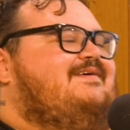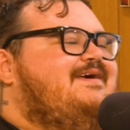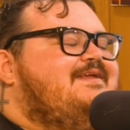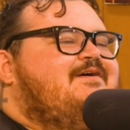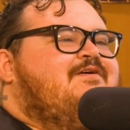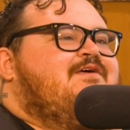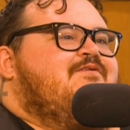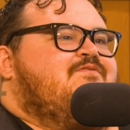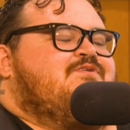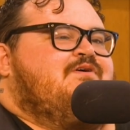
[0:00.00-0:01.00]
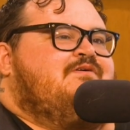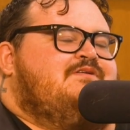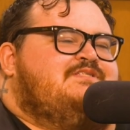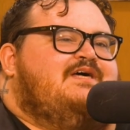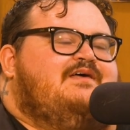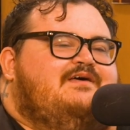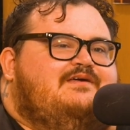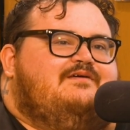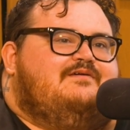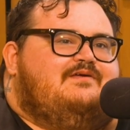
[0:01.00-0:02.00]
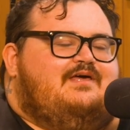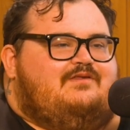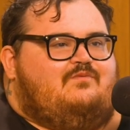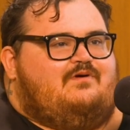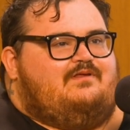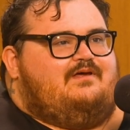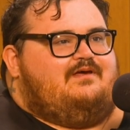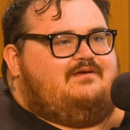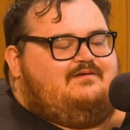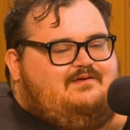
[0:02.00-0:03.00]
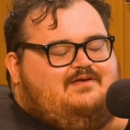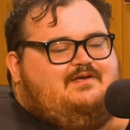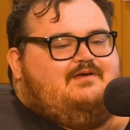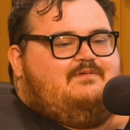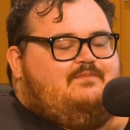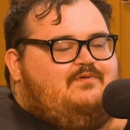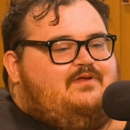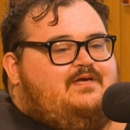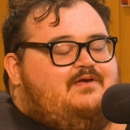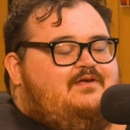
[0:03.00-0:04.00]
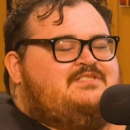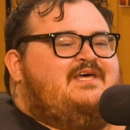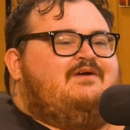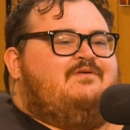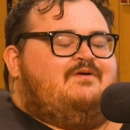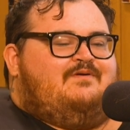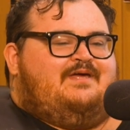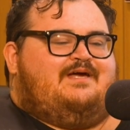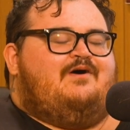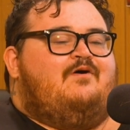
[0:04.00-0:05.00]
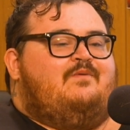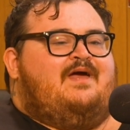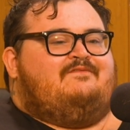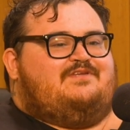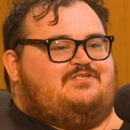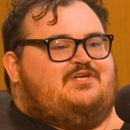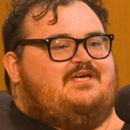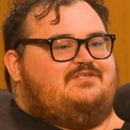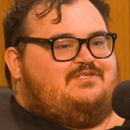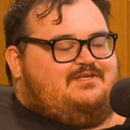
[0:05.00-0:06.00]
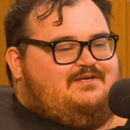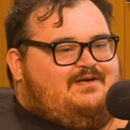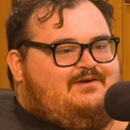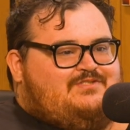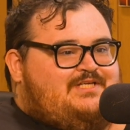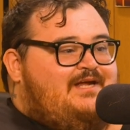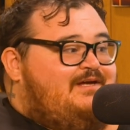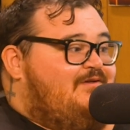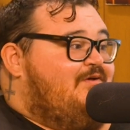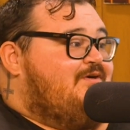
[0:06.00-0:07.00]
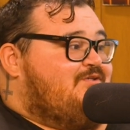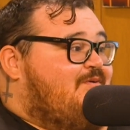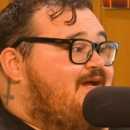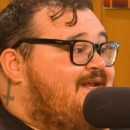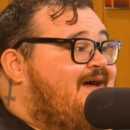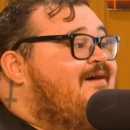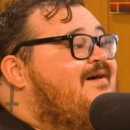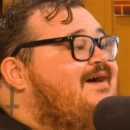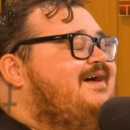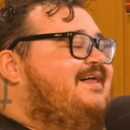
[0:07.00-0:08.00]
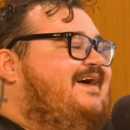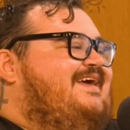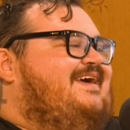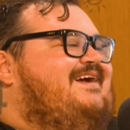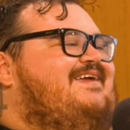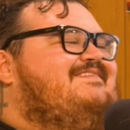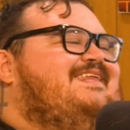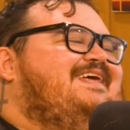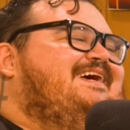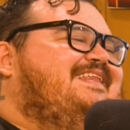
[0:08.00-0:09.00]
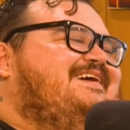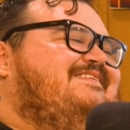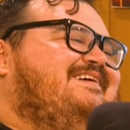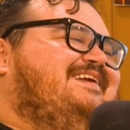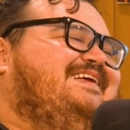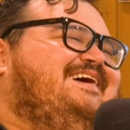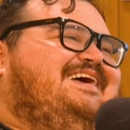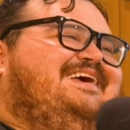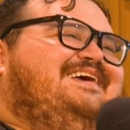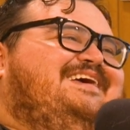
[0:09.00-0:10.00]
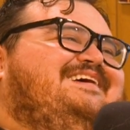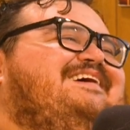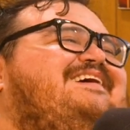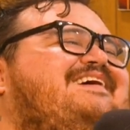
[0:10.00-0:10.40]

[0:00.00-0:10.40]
Yeah, no, I think it was good. It's not like, there weren't like people like, it's not like when they were like, oh, we have to change how Sonic looks right now. Like, you know what I mean? Like they weren't like.